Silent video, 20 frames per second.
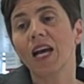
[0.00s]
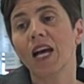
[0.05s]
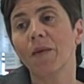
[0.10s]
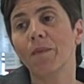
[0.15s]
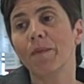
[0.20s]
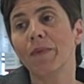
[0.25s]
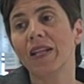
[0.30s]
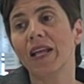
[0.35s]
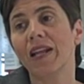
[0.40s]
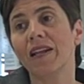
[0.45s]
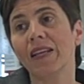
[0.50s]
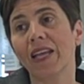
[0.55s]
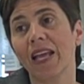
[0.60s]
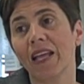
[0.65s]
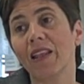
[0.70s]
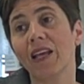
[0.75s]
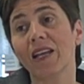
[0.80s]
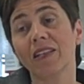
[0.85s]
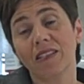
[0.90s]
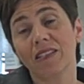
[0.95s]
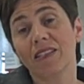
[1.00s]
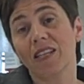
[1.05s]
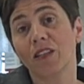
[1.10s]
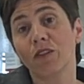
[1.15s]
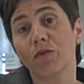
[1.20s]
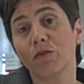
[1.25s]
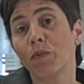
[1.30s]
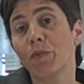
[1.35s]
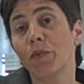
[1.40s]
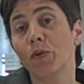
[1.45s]
But then again, as I say,
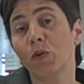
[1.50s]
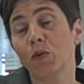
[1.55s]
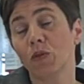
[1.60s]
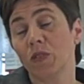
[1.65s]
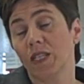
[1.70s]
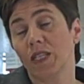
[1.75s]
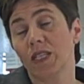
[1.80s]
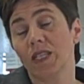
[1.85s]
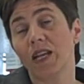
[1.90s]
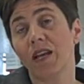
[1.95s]
the reporting,